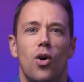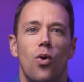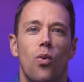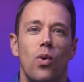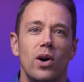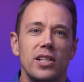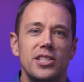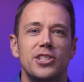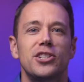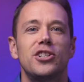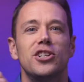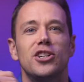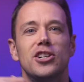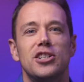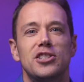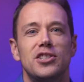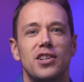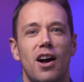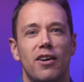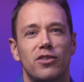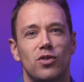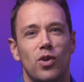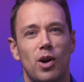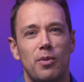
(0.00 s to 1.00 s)
What's good,
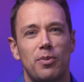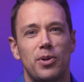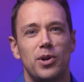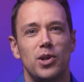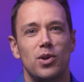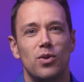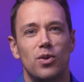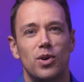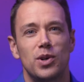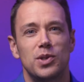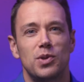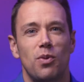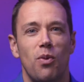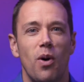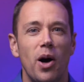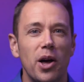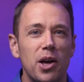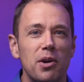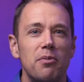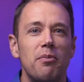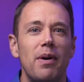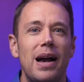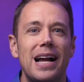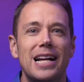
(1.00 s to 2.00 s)
softwarepreneurs?
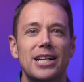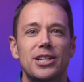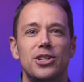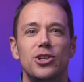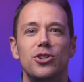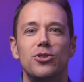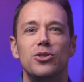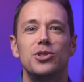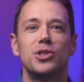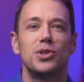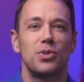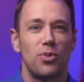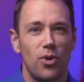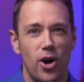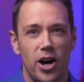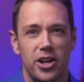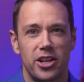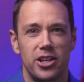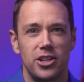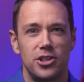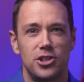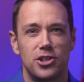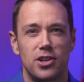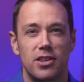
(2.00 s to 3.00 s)
Welcome back to
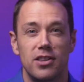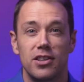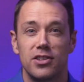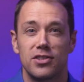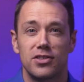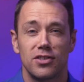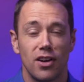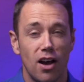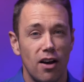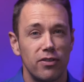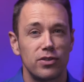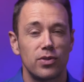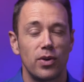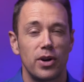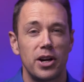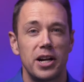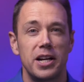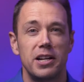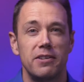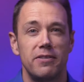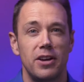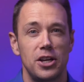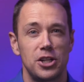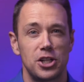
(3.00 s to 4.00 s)
Swattage, the Software
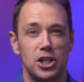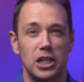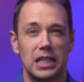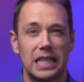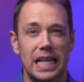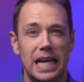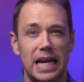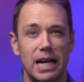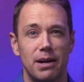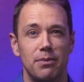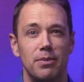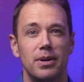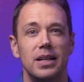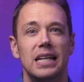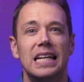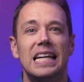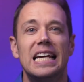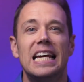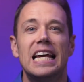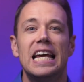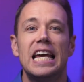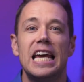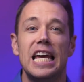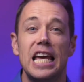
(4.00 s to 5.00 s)
Innovation Lab.
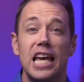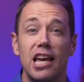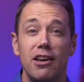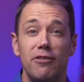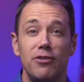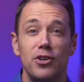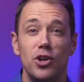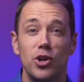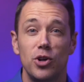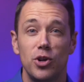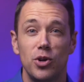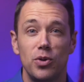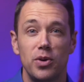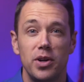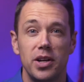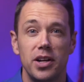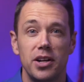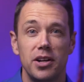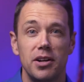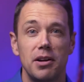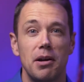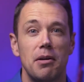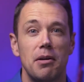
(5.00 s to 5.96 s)
If you're new here,